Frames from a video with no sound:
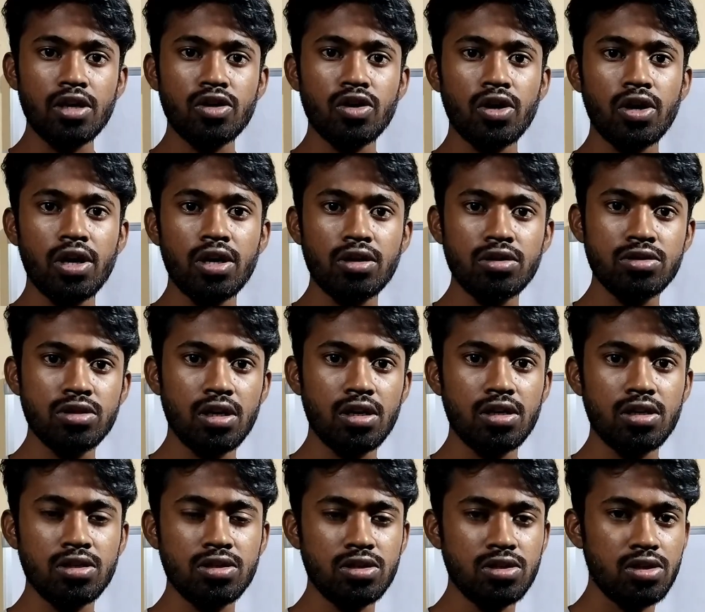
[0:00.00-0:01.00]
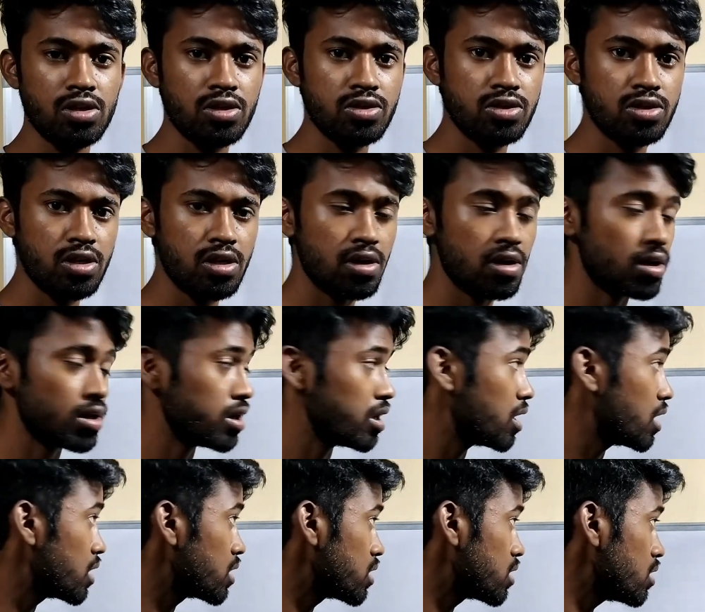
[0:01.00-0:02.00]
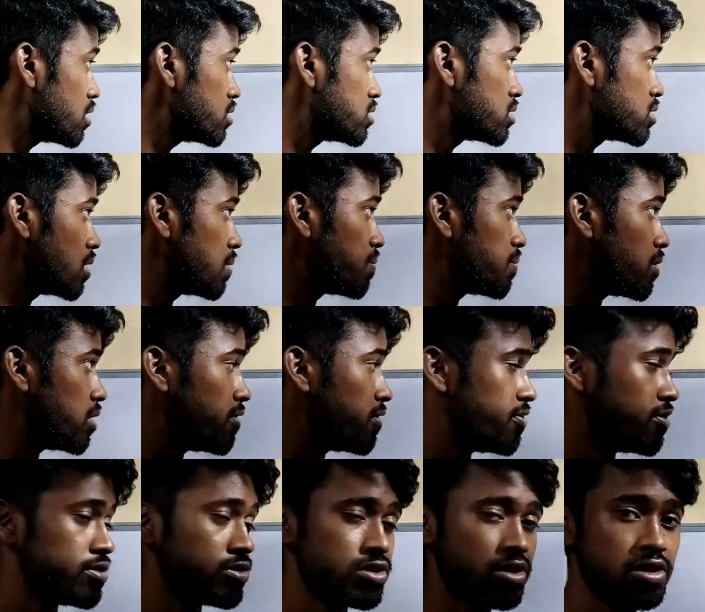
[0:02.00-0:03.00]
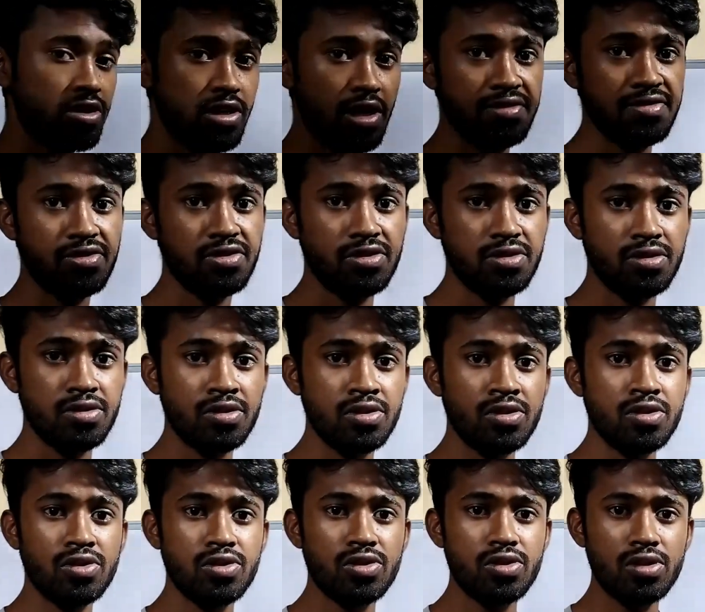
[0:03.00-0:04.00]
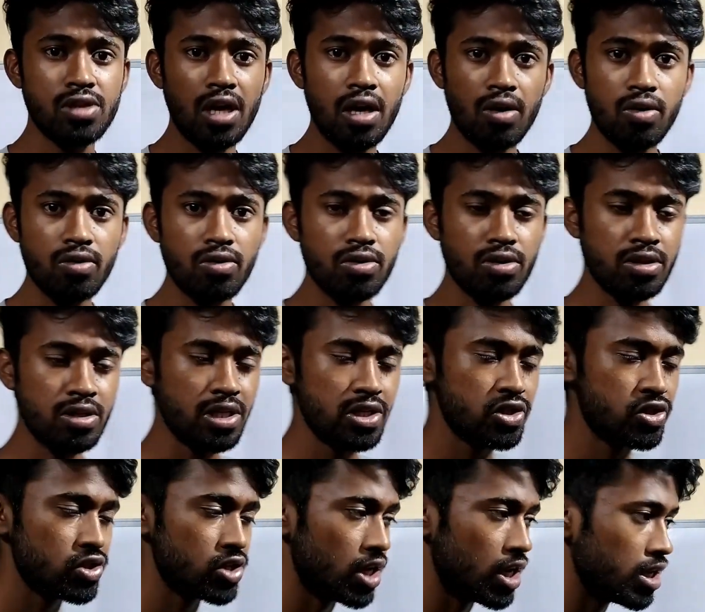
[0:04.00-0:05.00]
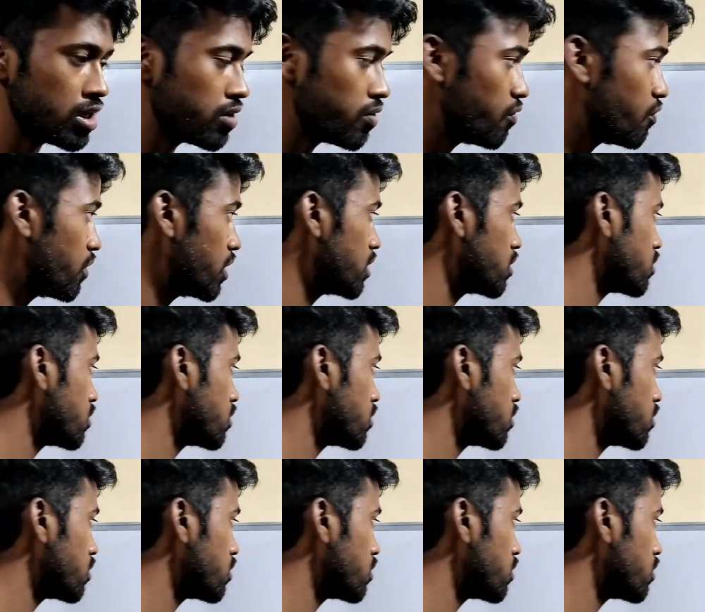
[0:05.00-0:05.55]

interrogative sentence structure in the simple future tense. So now let's start